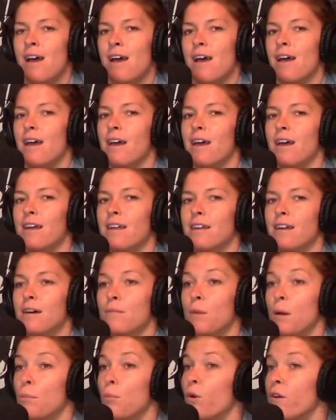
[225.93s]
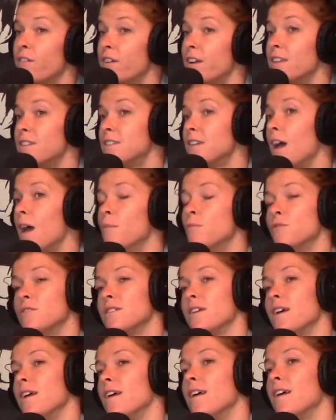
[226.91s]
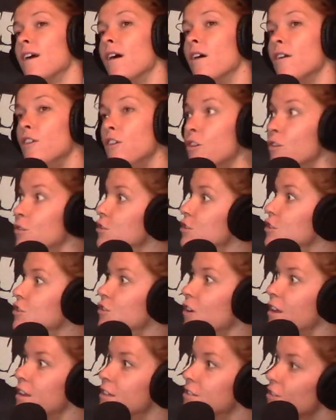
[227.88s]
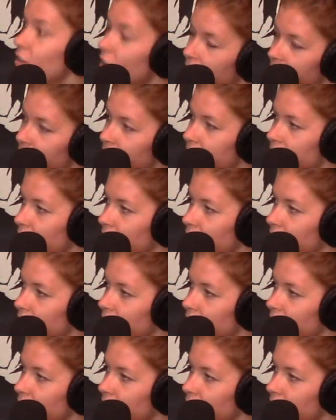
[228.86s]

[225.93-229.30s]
And my boyfriend at the time was like, you should try this CrossFit